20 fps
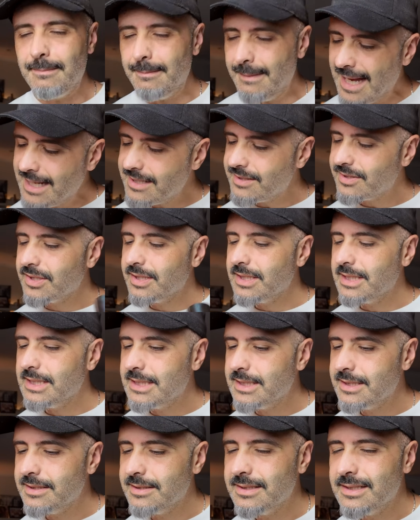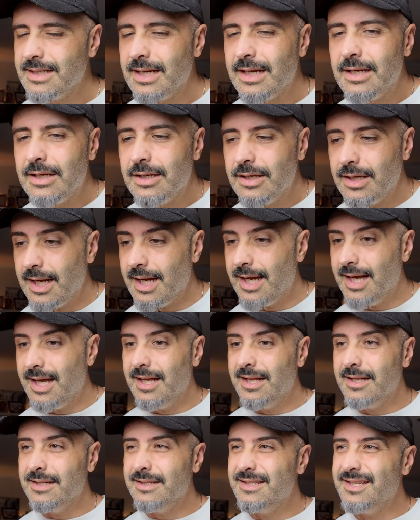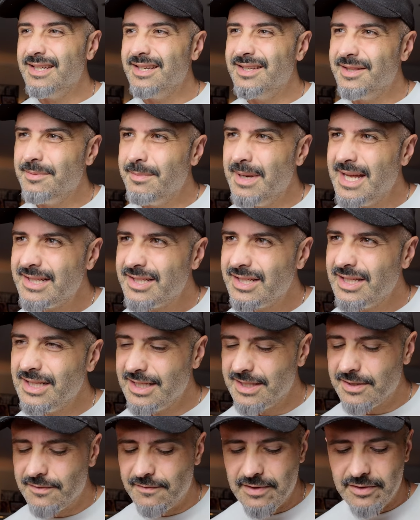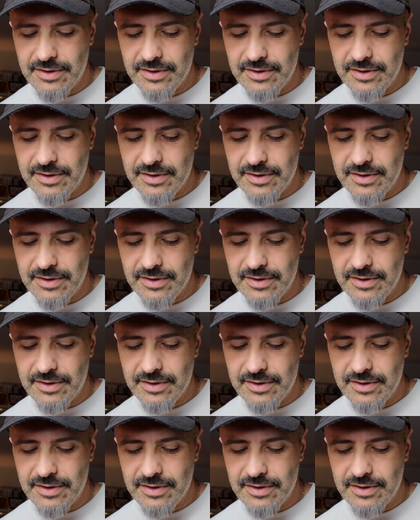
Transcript: masculine, and uh, the is